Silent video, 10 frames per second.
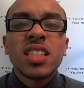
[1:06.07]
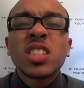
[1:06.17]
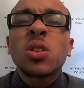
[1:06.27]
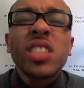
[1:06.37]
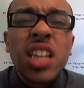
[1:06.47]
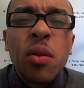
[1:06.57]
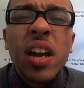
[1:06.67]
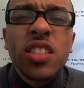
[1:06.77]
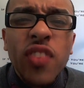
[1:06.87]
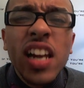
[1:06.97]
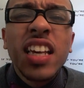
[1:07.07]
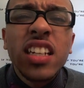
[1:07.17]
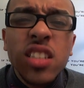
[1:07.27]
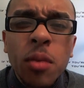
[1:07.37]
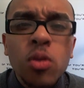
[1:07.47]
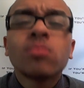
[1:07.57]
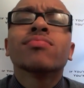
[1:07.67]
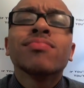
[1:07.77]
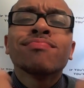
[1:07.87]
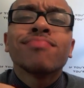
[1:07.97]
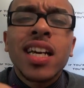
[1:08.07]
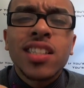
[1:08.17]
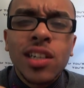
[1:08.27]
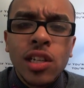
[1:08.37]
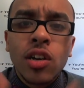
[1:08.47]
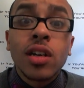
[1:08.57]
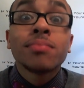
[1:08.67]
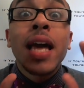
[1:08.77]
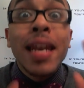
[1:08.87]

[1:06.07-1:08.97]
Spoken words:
So to see the Raiders finally get a W, that's a good look.